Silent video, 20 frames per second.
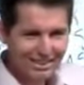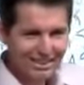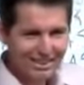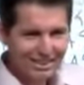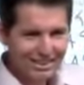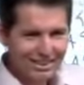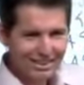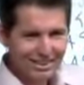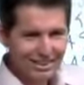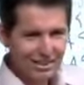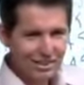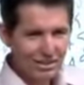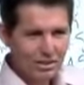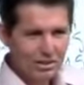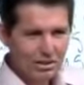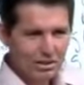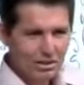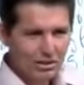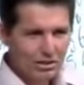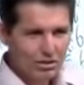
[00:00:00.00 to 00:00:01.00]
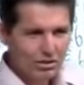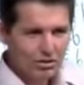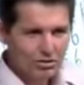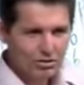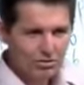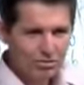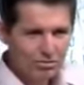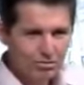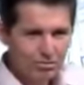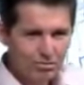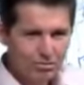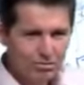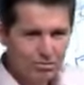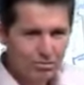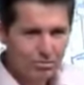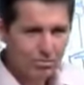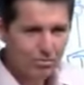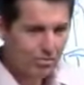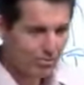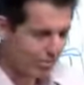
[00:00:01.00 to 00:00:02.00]

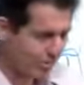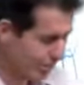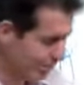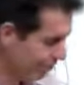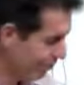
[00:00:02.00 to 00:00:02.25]
Nothing is said.